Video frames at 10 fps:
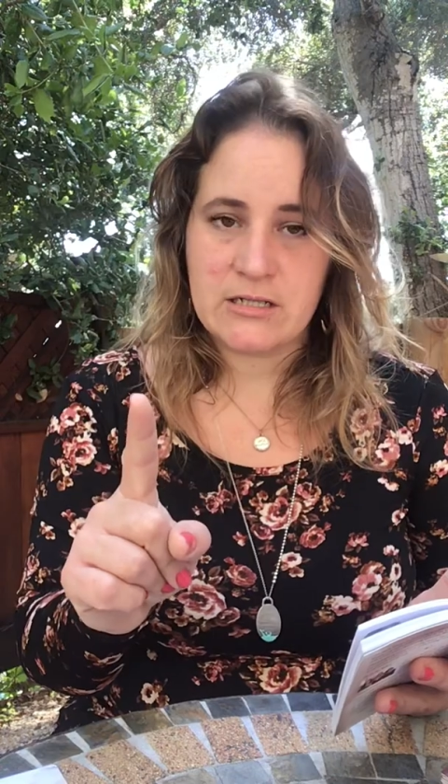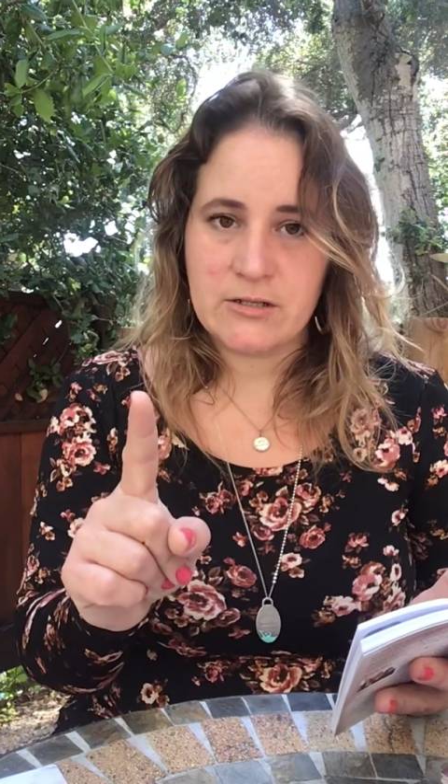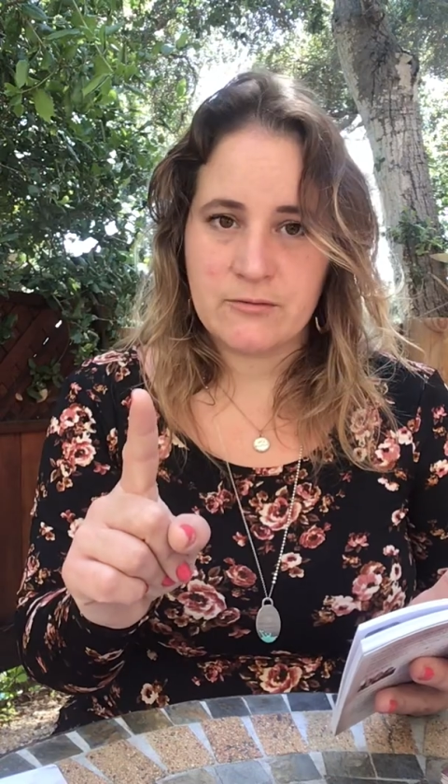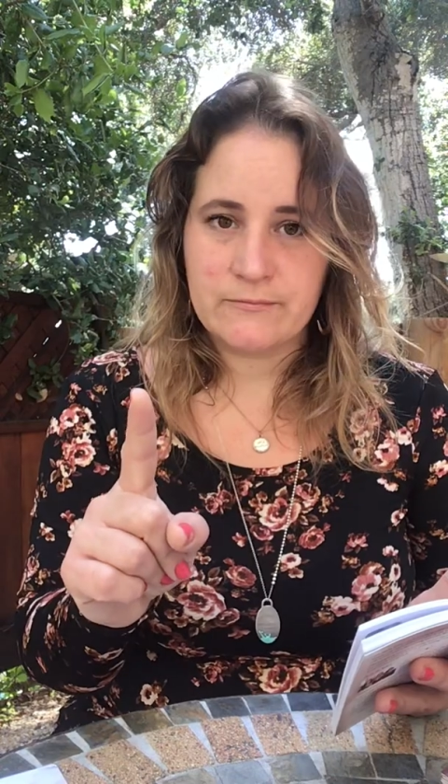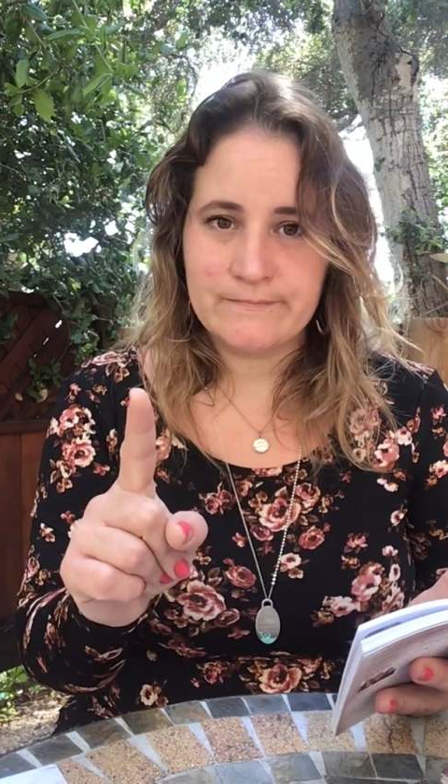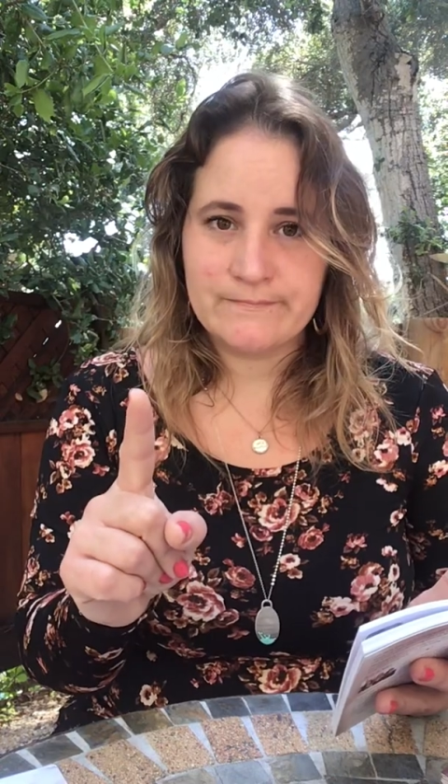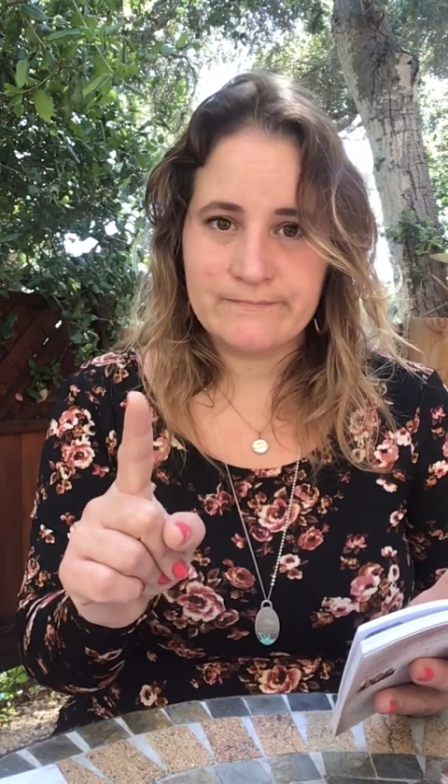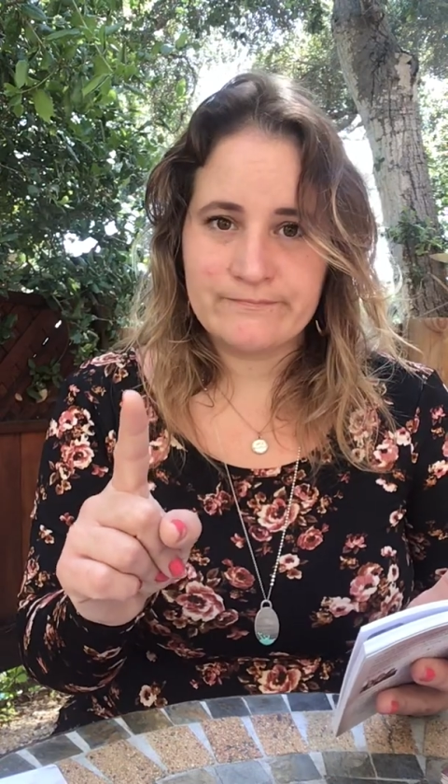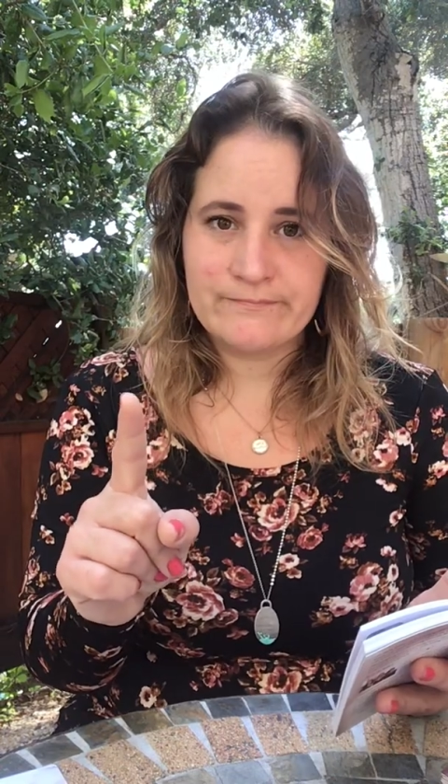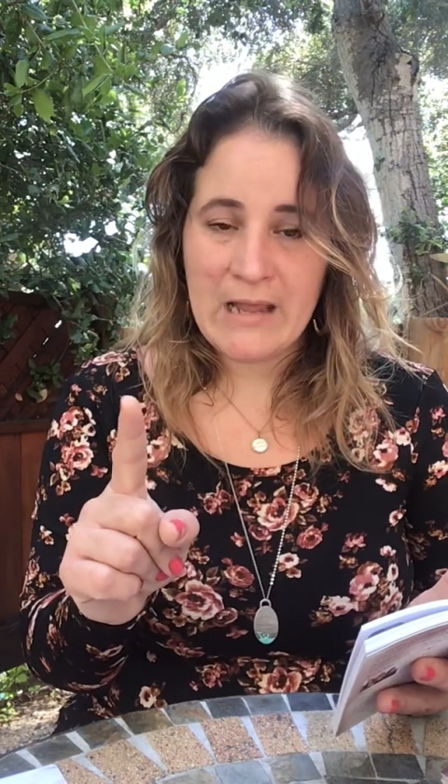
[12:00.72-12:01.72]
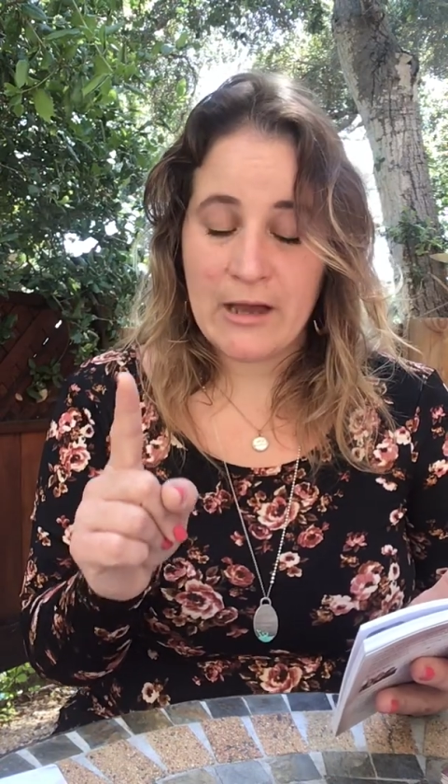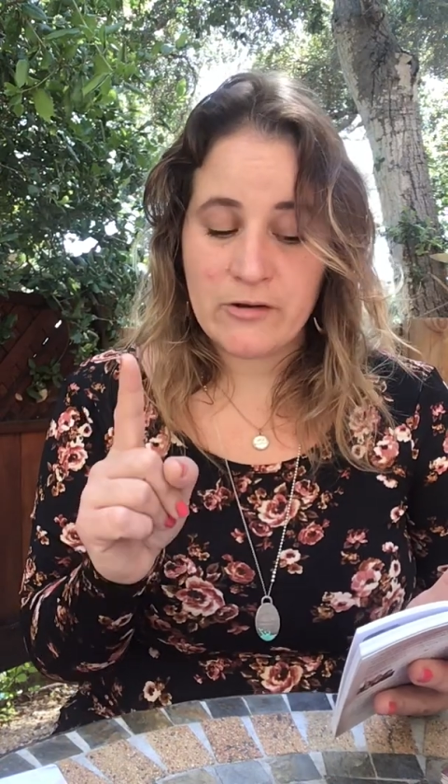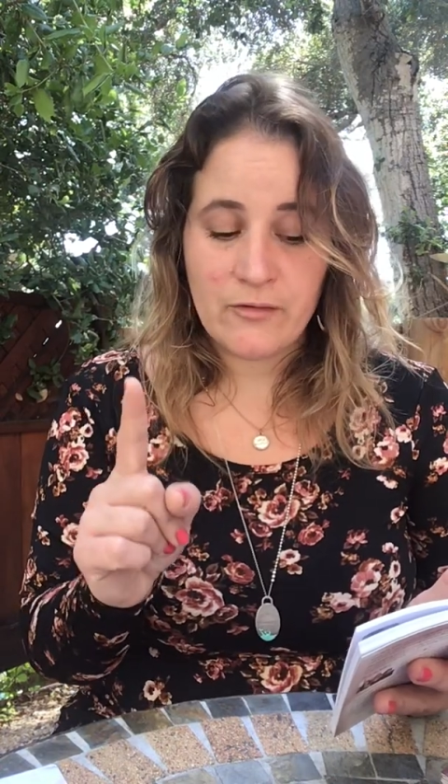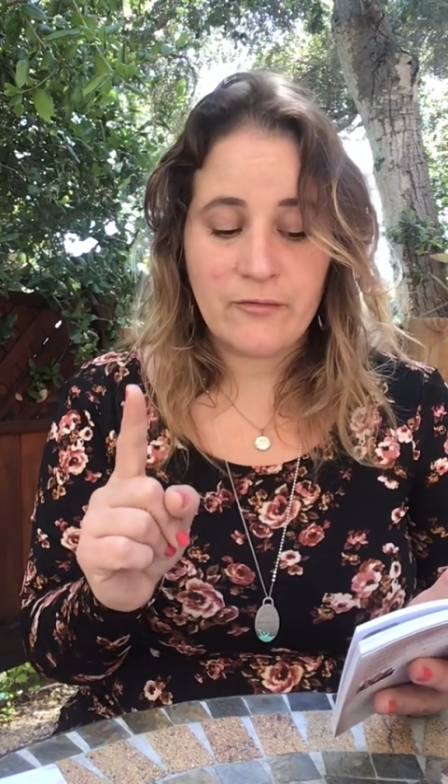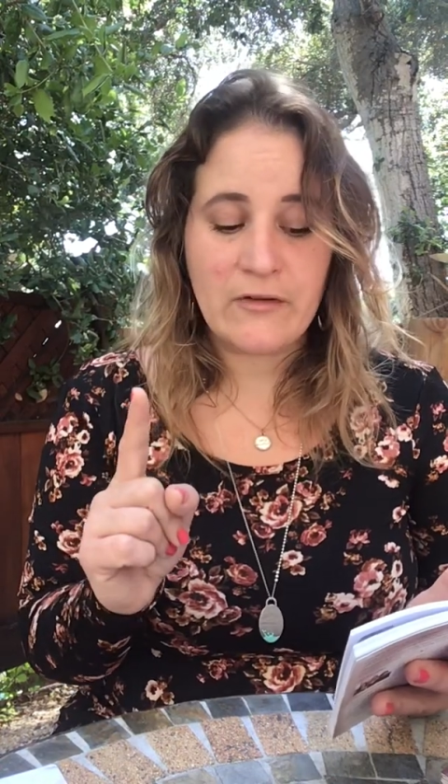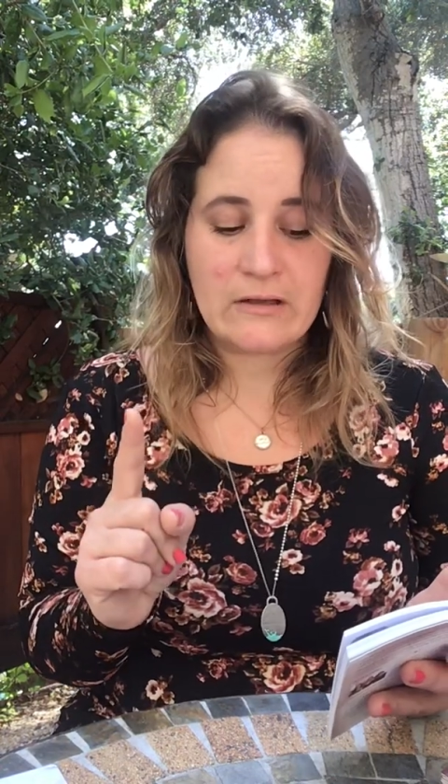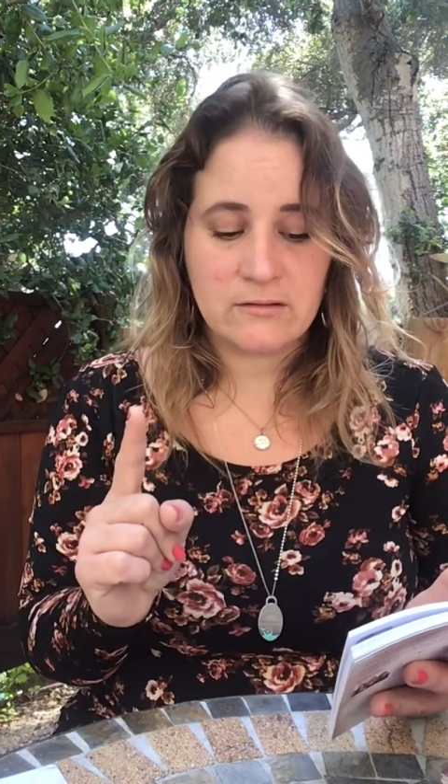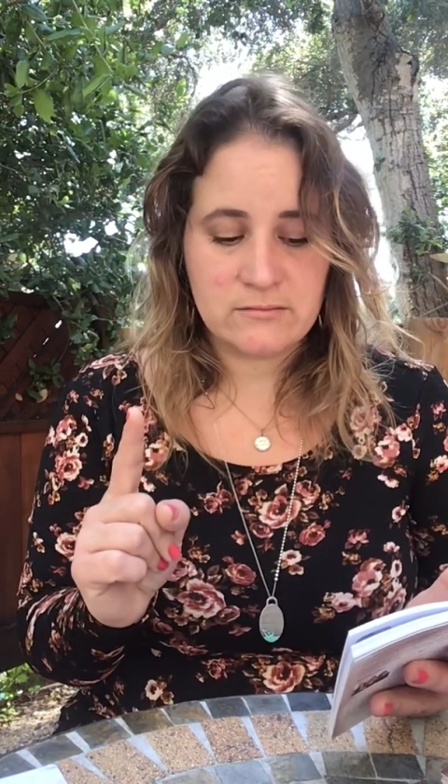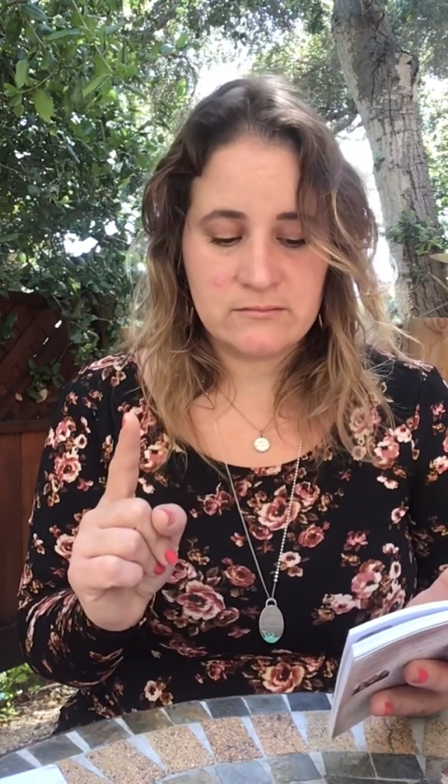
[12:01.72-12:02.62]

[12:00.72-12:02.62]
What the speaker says: to you? How do you feel?